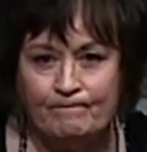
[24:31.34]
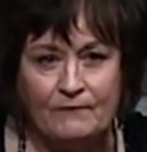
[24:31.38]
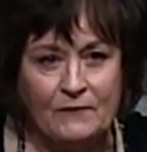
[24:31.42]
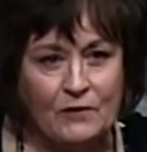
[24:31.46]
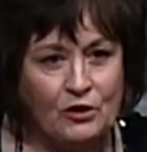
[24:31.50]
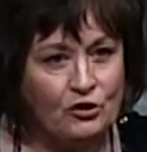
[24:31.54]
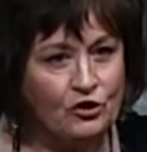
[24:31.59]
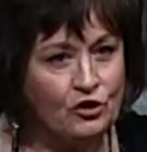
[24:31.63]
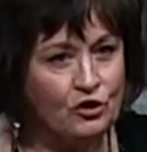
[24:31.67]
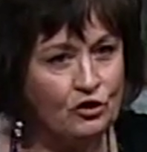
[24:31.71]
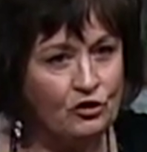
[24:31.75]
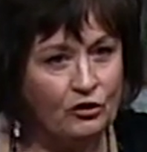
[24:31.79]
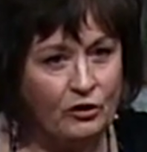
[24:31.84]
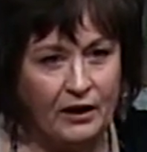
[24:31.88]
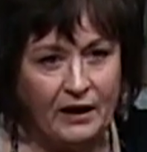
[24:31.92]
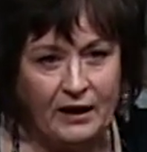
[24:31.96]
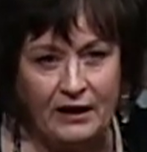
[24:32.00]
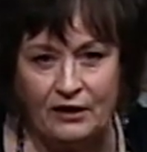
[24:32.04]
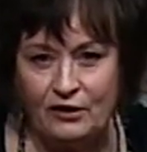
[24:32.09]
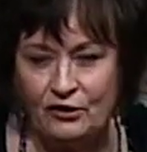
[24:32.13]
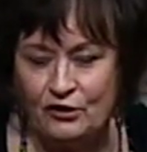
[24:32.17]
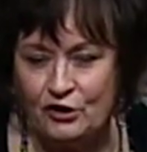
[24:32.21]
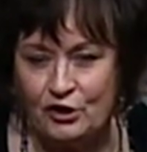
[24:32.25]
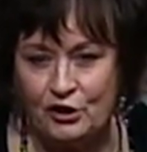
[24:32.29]

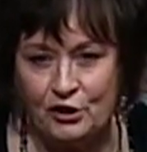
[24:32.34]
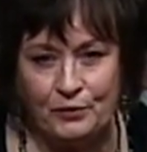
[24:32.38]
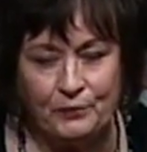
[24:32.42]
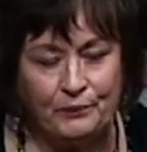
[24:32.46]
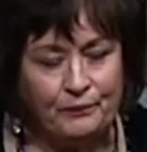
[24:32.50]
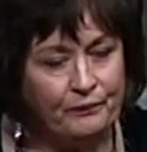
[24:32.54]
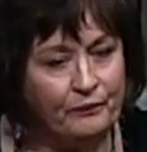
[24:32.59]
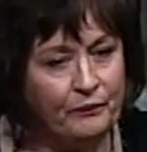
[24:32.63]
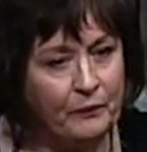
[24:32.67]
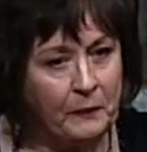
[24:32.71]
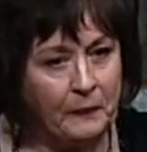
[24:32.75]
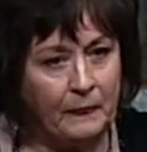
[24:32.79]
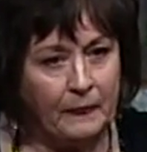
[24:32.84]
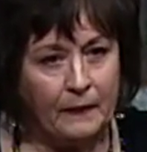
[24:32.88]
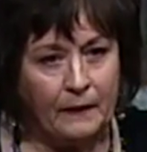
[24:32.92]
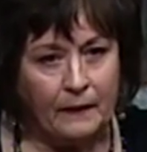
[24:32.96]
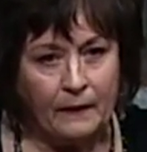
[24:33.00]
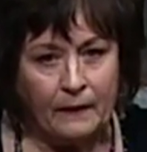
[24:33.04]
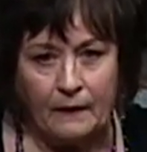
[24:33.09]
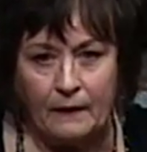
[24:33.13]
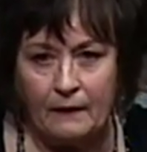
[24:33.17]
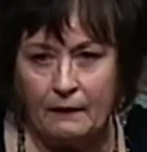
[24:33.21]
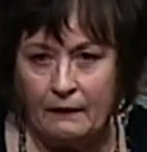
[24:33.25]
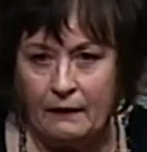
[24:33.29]
strange,
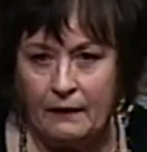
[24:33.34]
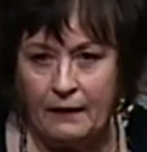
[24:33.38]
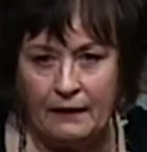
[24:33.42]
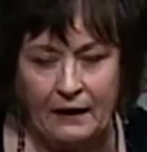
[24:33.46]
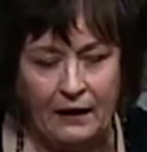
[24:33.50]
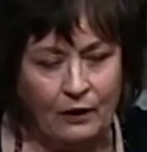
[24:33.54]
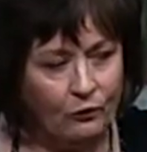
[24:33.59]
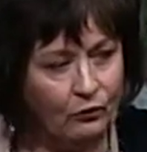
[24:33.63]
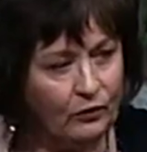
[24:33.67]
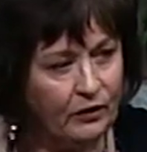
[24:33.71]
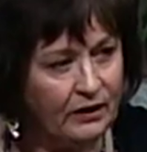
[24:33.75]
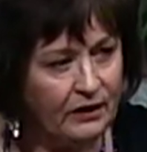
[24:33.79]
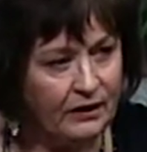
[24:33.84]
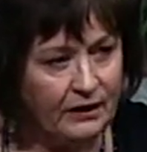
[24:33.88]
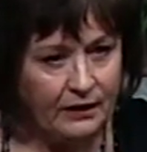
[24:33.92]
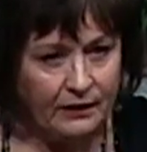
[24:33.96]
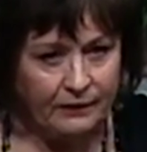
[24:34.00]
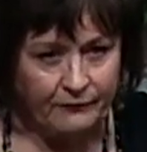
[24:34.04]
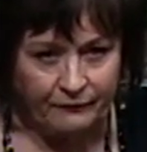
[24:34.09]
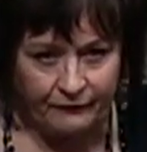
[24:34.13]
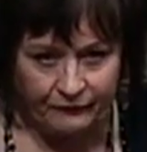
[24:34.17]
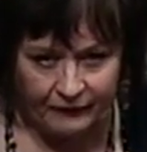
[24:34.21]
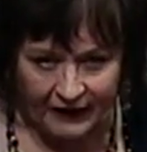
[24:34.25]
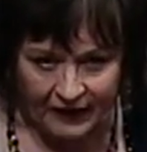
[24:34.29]
and I really
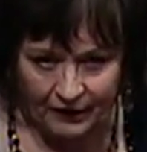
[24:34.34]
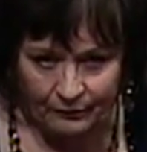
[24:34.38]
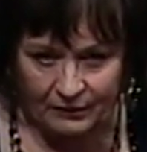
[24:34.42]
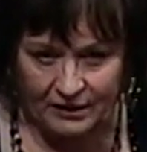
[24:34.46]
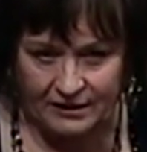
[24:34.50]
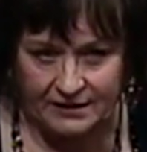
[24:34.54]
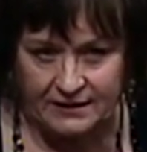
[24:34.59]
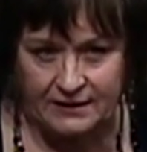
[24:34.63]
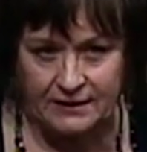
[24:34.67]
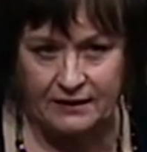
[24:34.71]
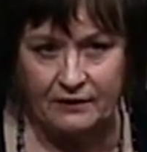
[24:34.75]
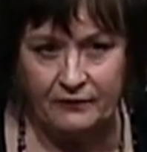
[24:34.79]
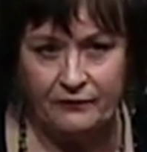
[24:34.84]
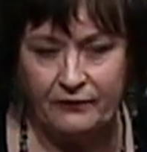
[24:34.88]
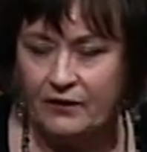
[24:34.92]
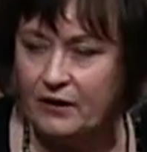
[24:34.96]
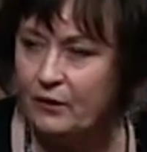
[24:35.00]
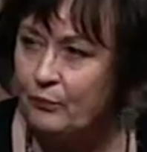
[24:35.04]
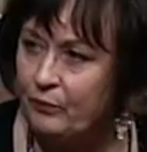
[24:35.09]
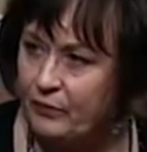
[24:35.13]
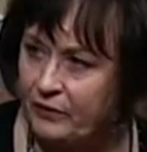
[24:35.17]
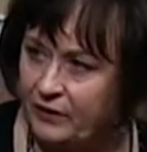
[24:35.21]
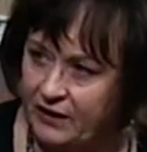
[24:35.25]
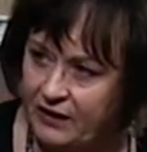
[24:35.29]
found myself in a
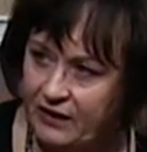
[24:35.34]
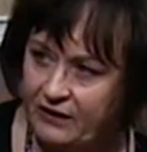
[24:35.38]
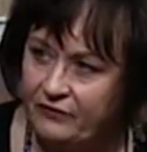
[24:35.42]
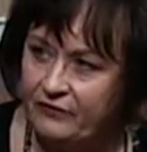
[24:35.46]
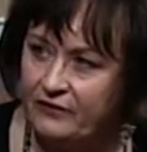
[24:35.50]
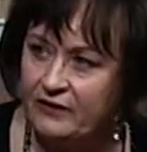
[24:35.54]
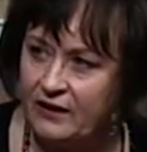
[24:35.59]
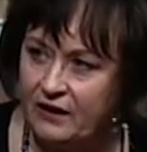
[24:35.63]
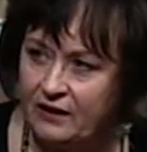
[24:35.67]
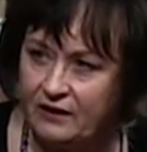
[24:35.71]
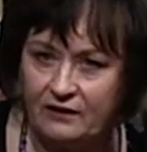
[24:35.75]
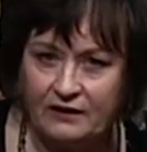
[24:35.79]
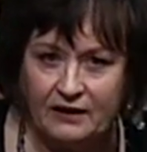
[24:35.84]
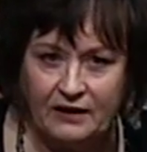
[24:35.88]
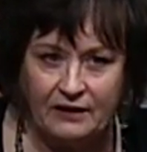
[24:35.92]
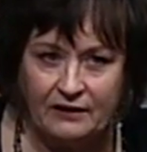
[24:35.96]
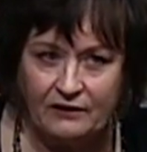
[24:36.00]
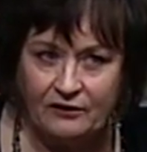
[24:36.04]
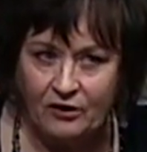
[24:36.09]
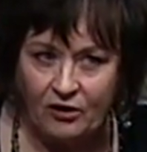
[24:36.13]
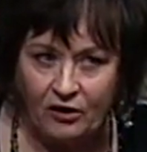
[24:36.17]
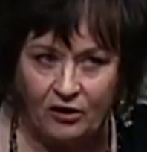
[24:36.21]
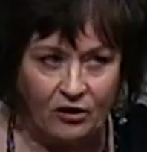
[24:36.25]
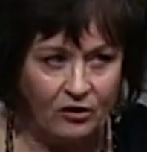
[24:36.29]
belief that, that
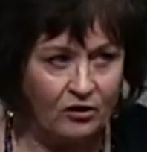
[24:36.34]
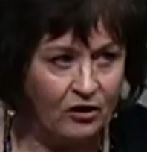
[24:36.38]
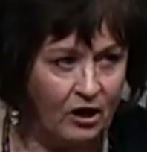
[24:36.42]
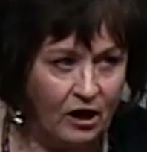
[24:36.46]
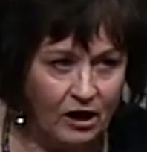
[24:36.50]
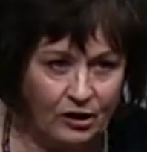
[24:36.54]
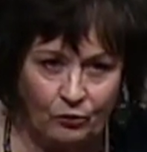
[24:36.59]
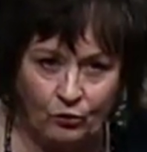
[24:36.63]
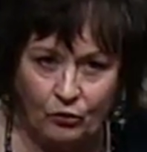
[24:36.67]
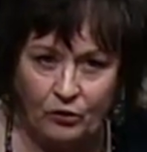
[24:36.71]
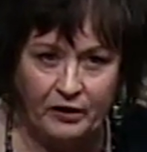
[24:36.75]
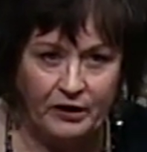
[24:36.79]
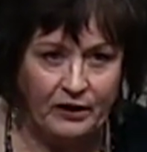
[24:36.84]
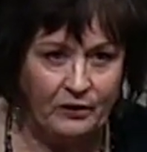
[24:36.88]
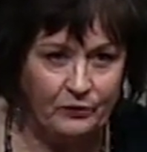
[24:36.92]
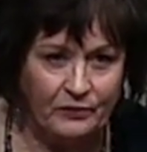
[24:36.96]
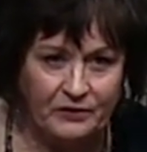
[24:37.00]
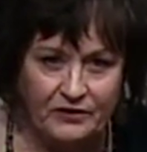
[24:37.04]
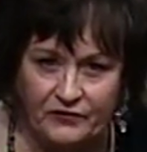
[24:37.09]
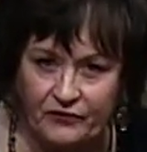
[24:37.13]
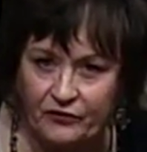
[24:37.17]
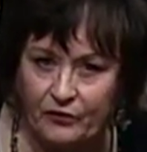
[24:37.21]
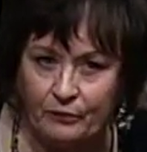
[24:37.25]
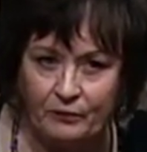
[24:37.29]
all God wanted
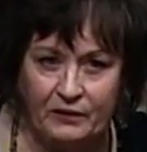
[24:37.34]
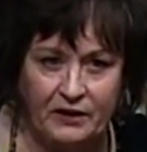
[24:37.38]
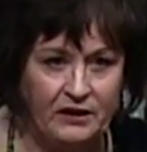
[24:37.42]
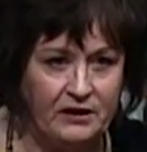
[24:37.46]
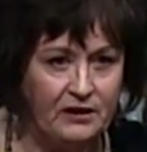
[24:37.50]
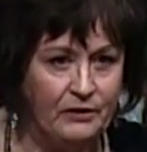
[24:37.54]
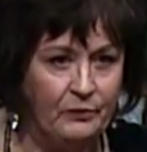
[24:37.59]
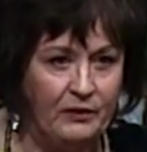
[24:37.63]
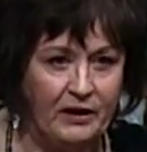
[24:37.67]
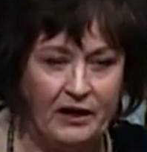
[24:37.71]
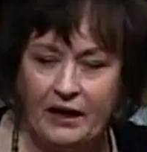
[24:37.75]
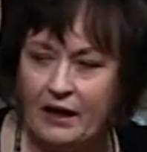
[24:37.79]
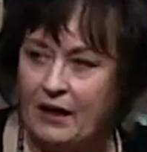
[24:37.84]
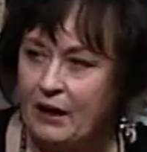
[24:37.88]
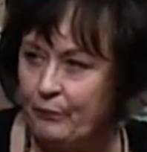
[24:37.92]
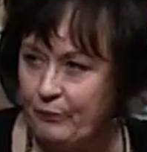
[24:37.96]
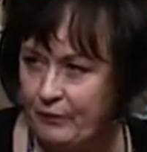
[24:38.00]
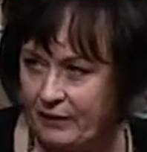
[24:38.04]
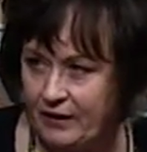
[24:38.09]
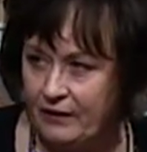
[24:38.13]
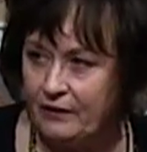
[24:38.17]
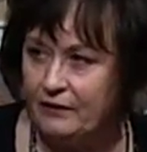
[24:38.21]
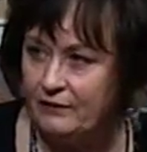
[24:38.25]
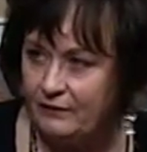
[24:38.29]
was for me to be
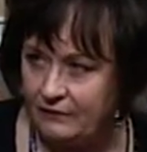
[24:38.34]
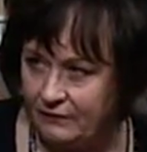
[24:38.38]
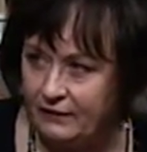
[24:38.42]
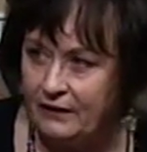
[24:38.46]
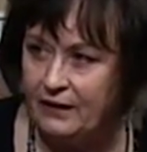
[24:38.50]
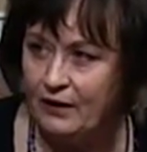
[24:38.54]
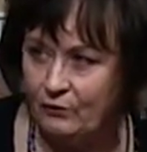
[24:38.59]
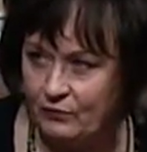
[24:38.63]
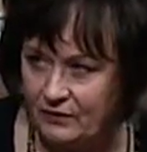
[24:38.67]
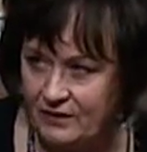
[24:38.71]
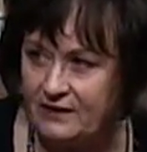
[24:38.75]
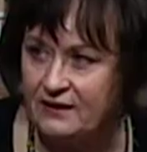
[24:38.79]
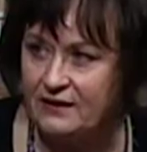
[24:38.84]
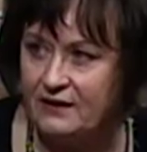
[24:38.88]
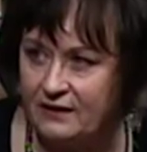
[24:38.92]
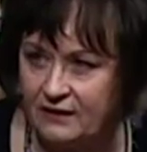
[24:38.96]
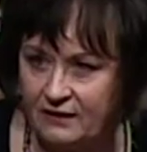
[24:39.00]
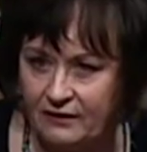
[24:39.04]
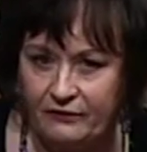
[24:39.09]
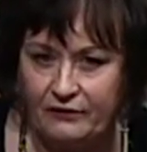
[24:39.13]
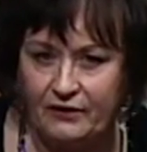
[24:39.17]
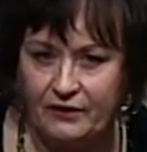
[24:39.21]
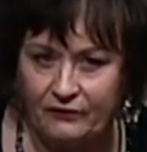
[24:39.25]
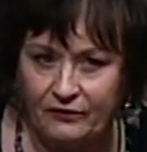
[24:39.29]
happy, and that was the end
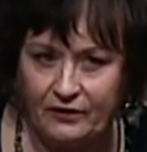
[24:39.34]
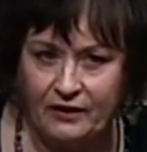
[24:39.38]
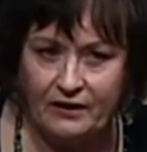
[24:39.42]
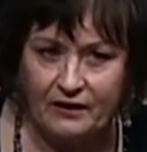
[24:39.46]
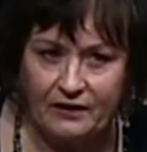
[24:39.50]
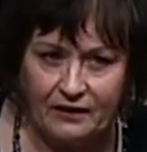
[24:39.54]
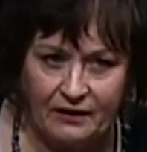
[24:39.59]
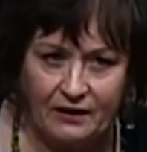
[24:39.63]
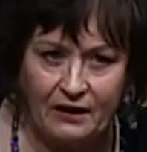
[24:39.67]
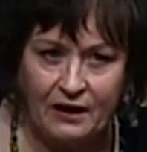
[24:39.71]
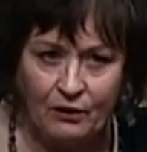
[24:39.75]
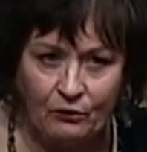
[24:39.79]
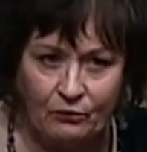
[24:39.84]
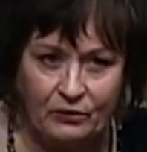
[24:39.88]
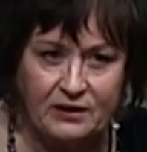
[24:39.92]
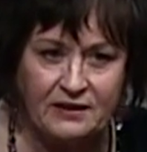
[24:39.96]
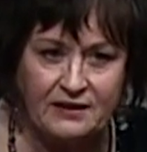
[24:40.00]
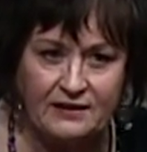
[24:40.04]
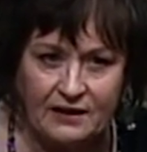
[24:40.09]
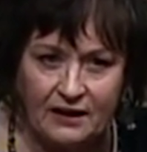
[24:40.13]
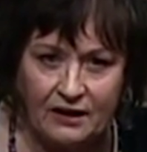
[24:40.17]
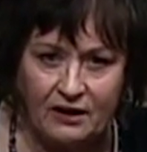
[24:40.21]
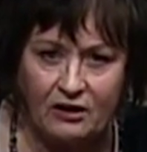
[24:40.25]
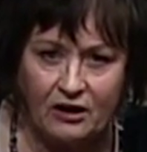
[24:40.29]
of everything. I would
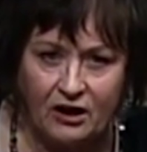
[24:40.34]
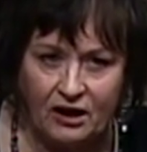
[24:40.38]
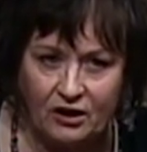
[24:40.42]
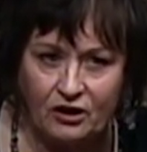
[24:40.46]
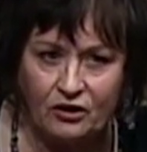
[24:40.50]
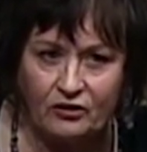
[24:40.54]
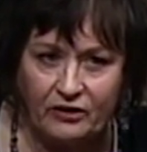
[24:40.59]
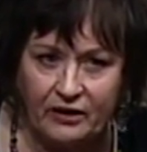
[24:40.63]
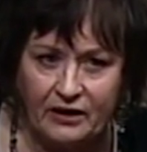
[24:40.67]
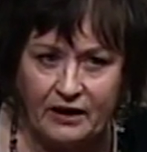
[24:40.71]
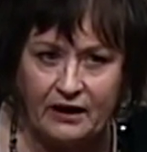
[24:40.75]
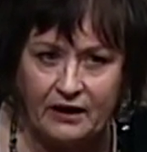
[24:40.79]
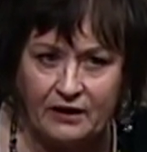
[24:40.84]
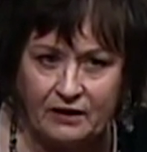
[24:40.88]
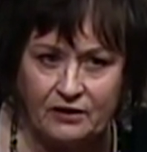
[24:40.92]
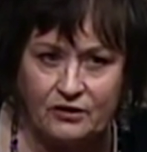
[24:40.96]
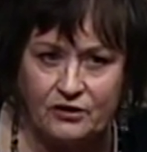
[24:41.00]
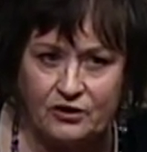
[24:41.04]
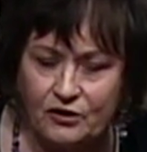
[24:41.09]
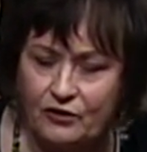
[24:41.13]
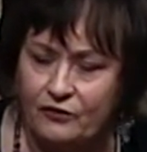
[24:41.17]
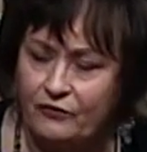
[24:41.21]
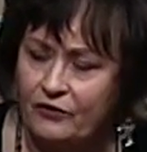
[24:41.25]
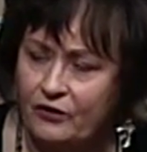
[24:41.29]
say God
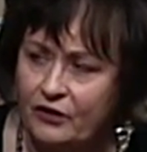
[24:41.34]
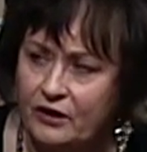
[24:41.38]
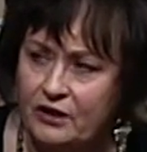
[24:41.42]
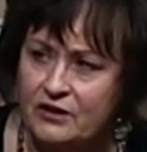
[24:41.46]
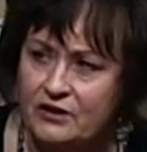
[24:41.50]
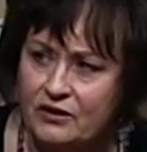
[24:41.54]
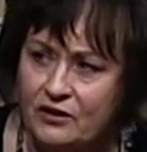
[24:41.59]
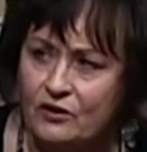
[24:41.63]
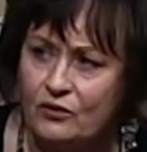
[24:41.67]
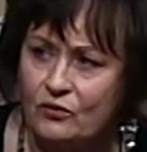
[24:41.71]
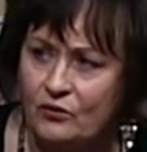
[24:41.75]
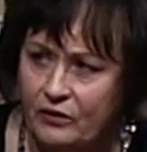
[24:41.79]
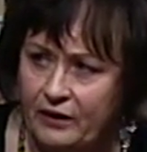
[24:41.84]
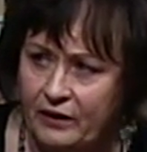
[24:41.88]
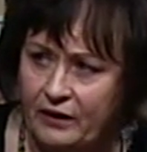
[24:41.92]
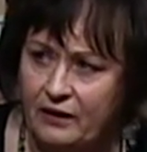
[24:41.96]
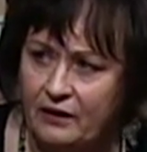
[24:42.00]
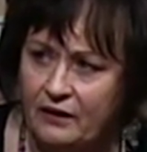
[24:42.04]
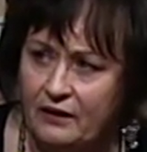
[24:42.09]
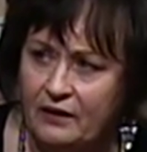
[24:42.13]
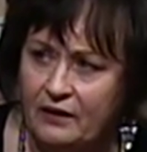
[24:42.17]
created you for His glory.